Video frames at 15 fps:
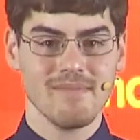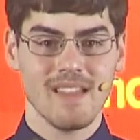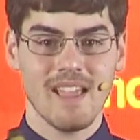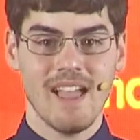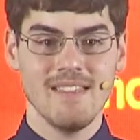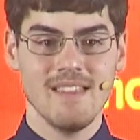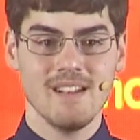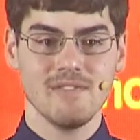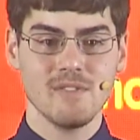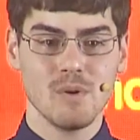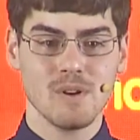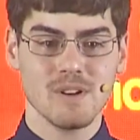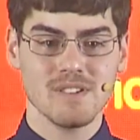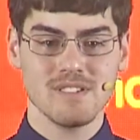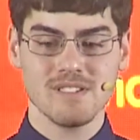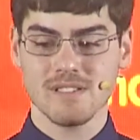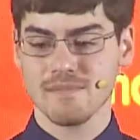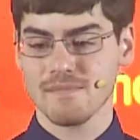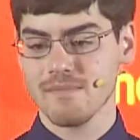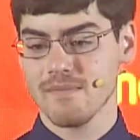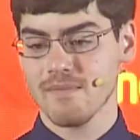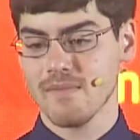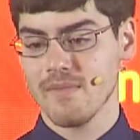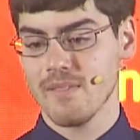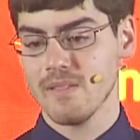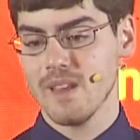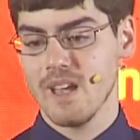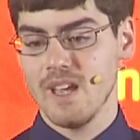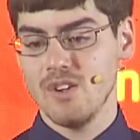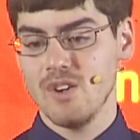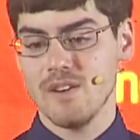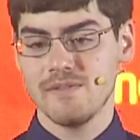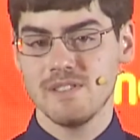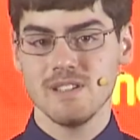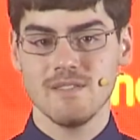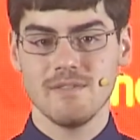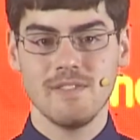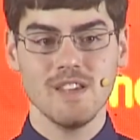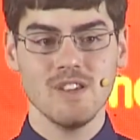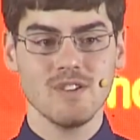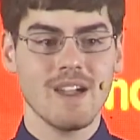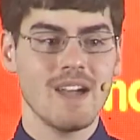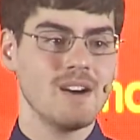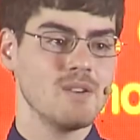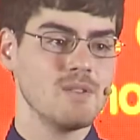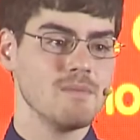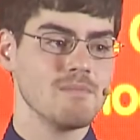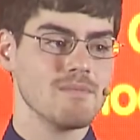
then of course, you have to figure out